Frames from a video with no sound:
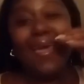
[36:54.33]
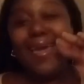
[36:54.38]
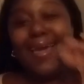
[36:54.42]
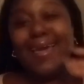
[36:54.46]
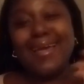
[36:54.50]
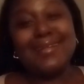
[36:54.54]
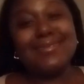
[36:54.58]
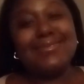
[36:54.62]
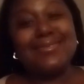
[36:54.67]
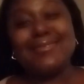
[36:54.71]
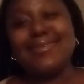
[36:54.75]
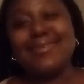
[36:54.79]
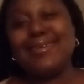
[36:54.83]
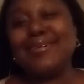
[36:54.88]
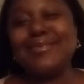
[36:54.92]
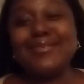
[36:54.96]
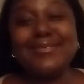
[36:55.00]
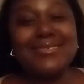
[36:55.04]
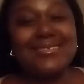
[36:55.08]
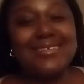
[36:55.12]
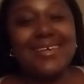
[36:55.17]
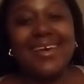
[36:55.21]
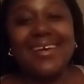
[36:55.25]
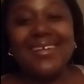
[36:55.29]
and skill
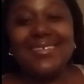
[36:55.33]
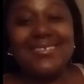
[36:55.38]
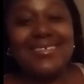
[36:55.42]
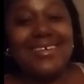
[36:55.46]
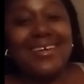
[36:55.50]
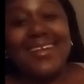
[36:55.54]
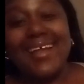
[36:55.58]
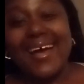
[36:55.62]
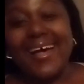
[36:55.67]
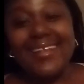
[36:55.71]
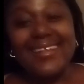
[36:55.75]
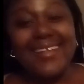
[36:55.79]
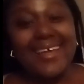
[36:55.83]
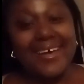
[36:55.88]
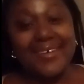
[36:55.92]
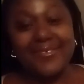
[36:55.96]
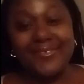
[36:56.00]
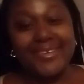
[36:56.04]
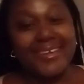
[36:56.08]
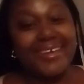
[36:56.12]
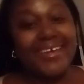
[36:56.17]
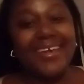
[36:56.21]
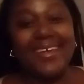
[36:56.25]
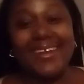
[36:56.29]
sets, and I love
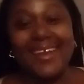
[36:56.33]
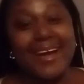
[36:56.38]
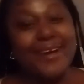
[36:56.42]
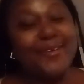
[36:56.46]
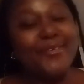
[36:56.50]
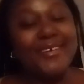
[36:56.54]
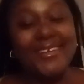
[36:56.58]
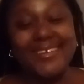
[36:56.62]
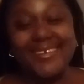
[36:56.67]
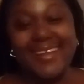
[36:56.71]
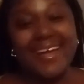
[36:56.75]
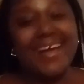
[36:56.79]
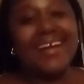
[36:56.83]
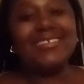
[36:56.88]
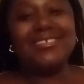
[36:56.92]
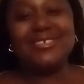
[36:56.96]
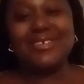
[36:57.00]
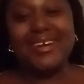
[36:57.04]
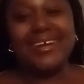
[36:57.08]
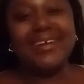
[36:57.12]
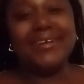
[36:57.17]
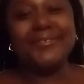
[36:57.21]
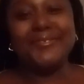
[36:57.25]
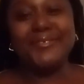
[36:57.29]
it, and I would not
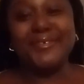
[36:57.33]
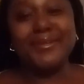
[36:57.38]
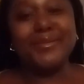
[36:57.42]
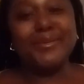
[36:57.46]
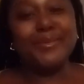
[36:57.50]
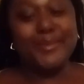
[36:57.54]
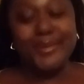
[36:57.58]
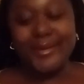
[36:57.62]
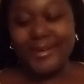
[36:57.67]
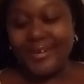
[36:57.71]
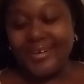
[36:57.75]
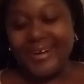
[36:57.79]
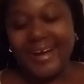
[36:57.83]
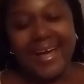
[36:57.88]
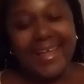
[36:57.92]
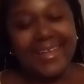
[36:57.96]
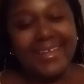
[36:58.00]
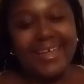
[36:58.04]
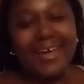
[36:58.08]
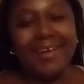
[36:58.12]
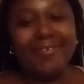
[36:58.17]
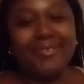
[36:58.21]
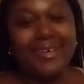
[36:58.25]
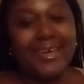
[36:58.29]
trade it for the world. I
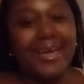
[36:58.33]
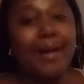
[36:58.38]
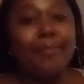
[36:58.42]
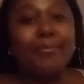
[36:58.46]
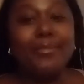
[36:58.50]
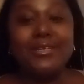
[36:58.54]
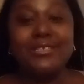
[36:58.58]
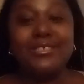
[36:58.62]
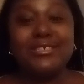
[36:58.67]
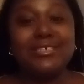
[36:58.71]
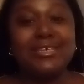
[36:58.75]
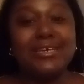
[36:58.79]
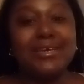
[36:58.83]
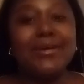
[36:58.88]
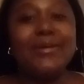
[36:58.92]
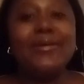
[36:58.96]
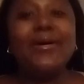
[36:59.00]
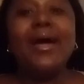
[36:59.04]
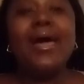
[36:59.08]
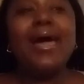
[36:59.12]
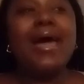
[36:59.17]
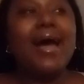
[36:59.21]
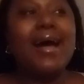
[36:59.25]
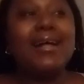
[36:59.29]
love it. I'm a
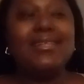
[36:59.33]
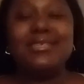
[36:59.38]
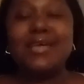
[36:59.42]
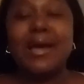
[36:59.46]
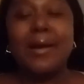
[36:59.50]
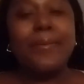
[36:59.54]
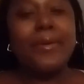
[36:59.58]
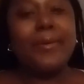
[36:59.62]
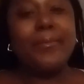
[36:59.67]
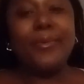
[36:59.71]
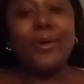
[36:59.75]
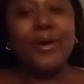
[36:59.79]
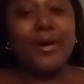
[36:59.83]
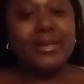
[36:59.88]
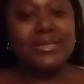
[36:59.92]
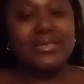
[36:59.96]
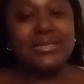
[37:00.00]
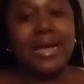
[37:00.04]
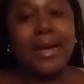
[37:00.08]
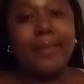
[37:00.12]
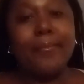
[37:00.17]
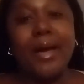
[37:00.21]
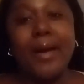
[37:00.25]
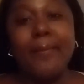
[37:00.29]
Jill. I tell people all the
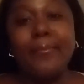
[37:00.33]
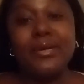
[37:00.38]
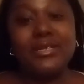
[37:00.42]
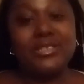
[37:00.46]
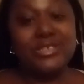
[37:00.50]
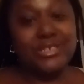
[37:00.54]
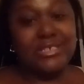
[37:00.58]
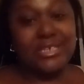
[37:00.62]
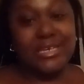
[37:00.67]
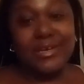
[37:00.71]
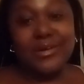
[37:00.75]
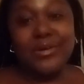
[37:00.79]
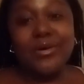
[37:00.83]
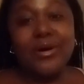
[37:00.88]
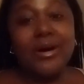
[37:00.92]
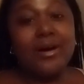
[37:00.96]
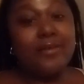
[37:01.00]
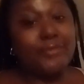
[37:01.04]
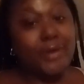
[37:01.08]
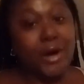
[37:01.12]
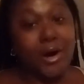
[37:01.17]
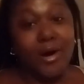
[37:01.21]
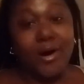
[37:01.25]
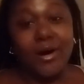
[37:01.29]
time, I'm a Jill
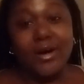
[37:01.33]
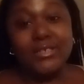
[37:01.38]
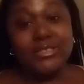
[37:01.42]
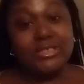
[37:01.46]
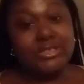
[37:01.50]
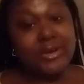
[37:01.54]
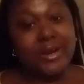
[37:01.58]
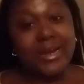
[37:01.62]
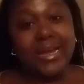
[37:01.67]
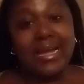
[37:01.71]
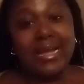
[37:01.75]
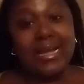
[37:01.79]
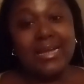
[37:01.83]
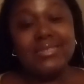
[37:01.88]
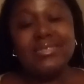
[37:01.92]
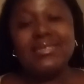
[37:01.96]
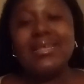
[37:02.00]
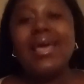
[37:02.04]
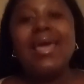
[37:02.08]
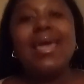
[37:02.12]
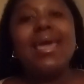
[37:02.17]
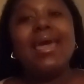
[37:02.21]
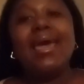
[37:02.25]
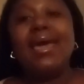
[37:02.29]
of all trades
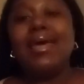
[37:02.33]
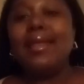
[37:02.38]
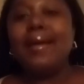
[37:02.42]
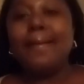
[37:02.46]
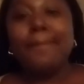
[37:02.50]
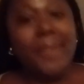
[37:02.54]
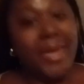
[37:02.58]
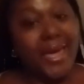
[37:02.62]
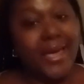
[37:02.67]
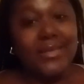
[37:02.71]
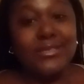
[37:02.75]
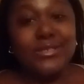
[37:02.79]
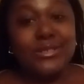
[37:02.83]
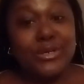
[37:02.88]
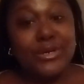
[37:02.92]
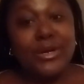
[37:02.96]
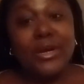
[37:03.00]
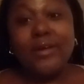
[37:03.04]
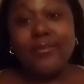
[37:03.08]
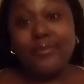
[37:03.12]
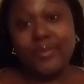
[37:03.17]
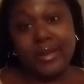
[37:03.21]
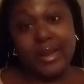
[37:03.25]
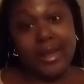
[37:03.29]
and a master
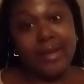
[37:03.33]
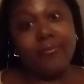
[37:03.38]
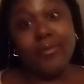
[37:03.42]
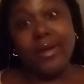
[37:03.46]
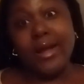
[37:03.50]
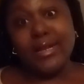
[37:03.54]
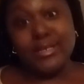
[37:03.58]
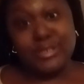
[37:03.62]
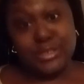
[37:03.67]
of whatever I